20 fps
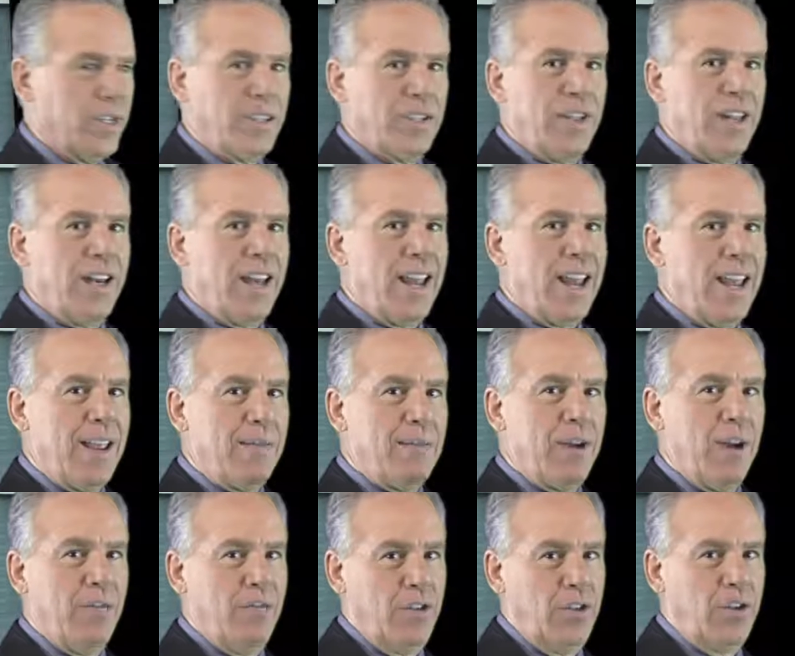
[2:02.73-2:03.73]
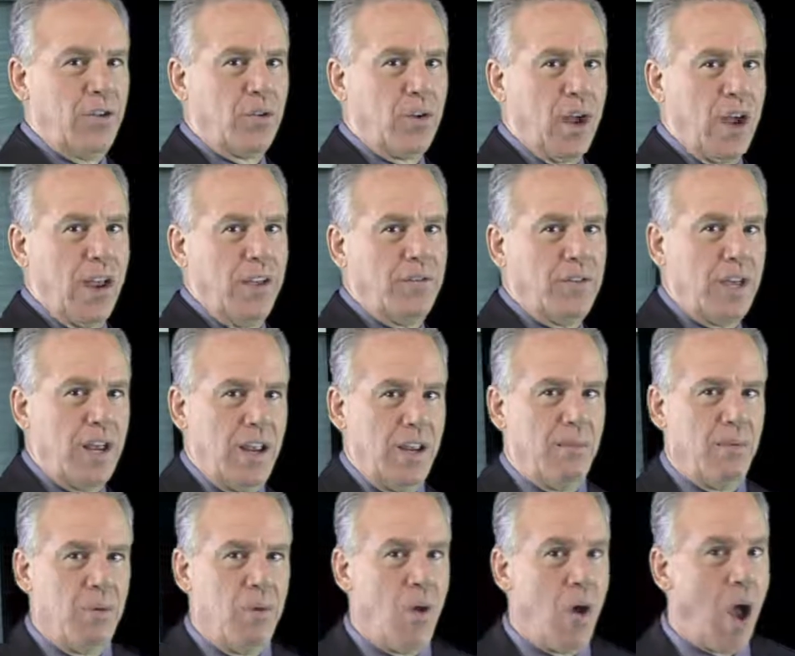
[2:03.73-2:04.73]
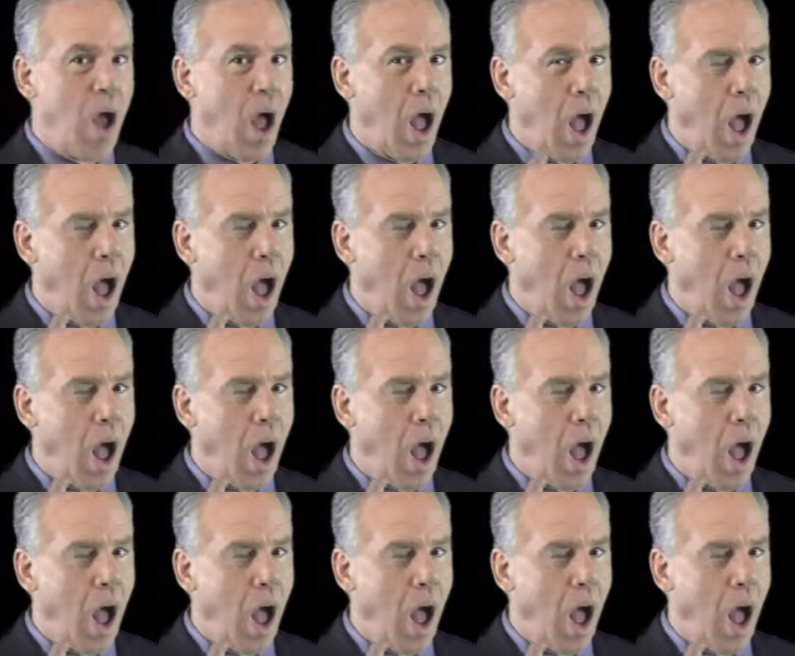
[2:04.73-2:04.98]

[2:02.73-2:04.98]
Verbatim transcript: is the name of the derived table?